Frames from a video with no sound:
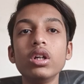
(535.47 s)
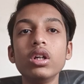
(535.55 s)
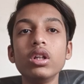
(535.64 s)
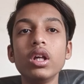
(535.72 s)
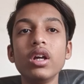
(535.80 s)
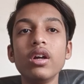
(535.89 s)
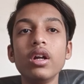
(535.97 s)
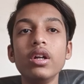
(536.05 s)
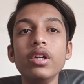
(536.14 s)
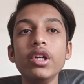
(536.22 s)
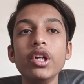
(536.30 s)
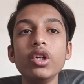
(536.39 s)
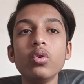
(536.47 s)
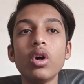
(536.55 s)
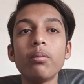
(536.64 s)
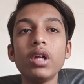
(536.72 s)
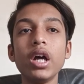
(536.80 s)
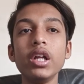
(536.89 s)
They needed to
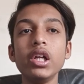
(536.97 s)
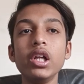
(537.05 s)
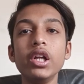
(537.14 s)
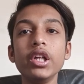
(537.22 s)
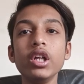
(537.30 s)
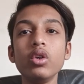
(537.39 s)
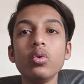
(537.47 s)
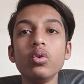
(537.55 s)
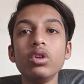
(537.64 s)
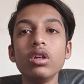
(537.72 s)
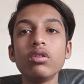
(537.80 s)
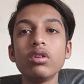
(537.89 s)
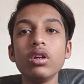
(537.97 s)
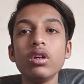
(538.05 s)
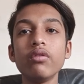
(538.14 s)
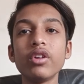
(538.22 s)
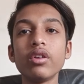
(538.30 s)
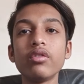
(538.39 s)
apply reality to this
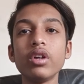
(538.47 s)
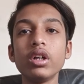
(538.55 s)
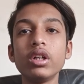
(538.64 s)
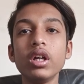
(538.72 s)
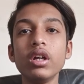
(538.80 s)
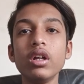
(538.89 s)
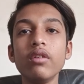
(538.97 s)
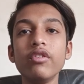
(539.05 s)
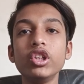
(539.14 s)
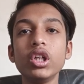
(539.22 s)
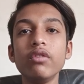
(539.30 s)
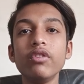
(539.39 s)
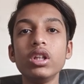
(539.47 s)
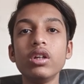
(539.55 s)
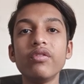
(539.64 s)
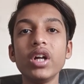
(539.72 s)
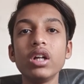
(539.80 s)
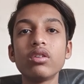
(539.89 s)
frustrated vision with
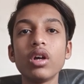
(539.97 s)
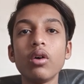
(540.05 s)
the facts